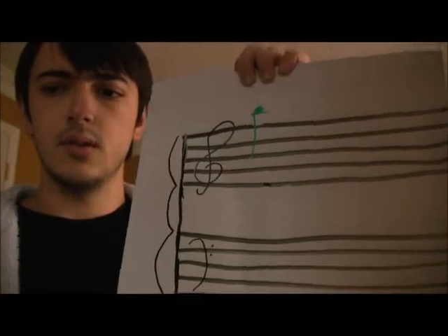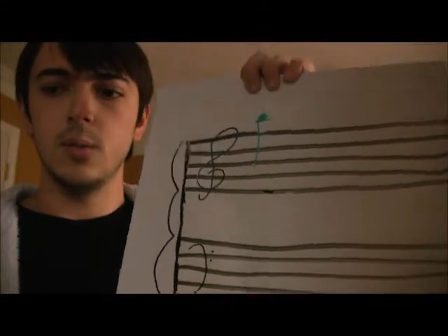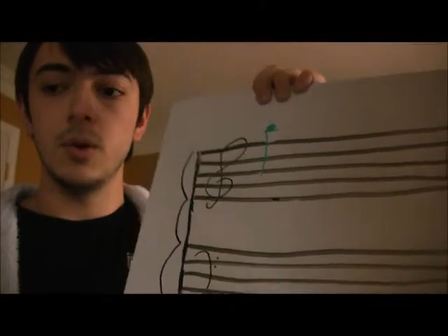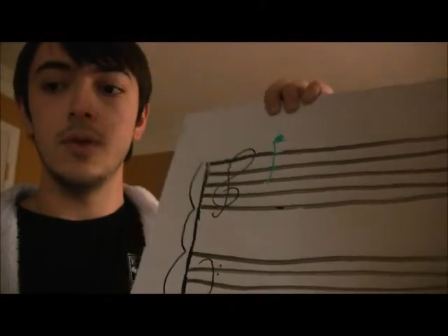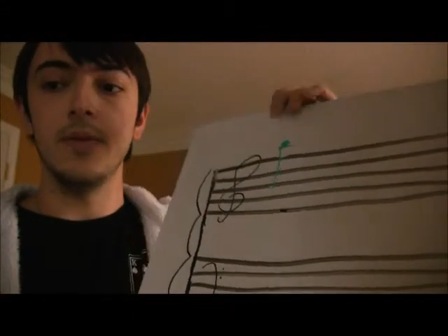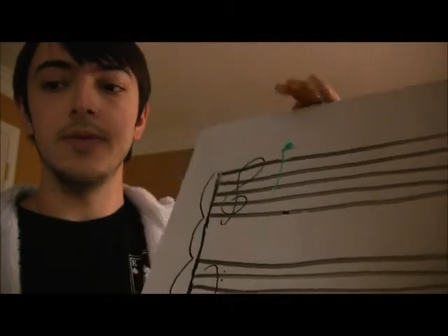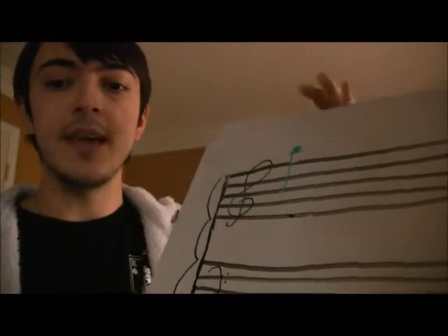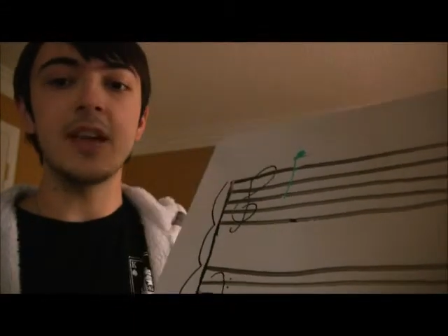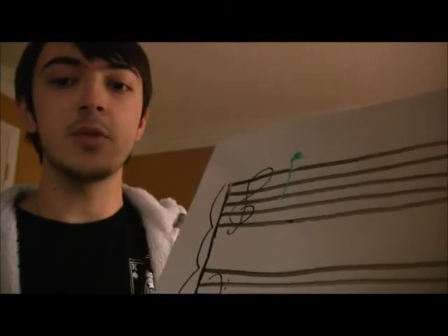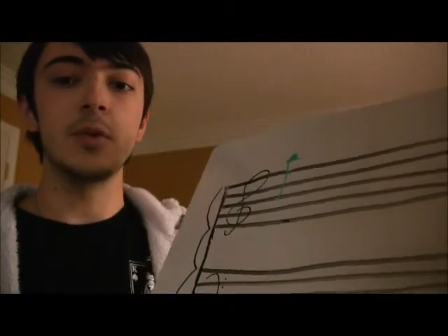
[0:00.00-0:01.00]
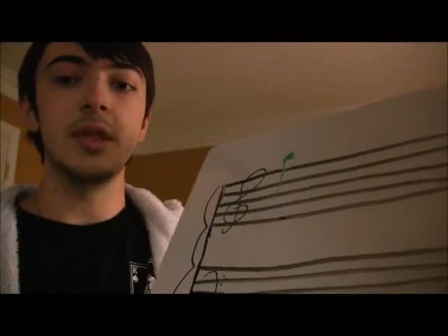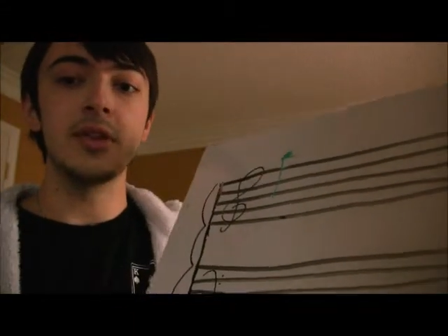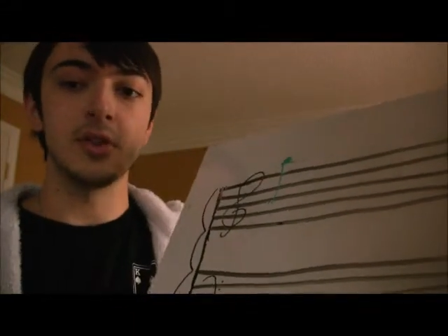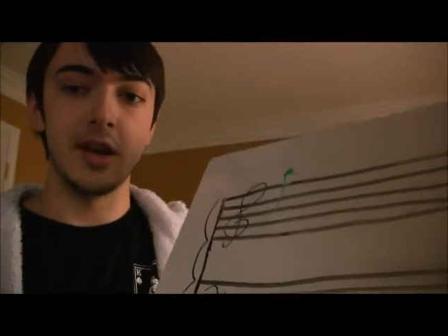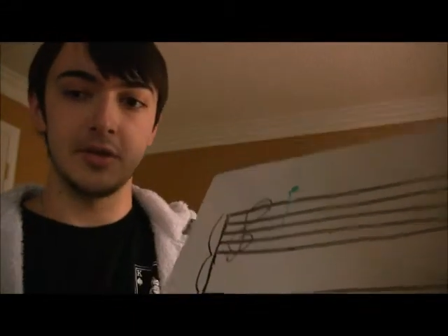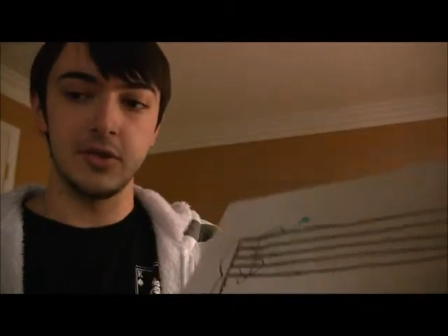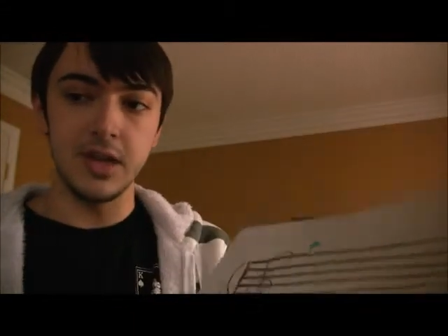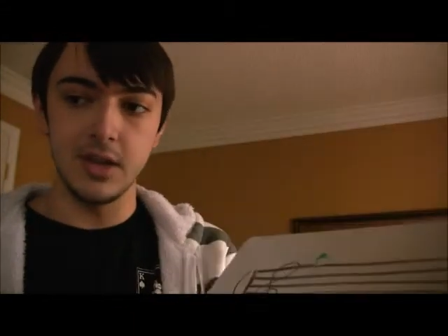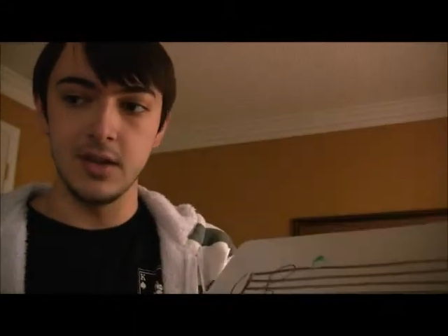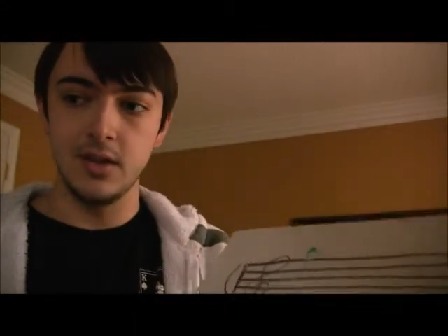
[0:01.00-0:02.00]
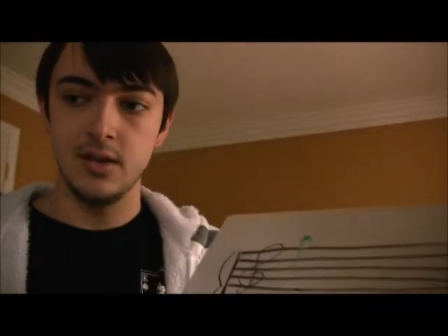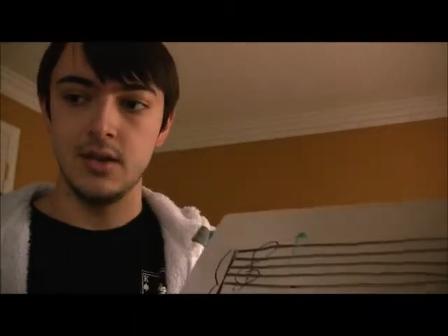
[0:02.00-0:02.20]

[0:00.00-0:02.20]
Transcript: Well, that's when ledger lines are needed.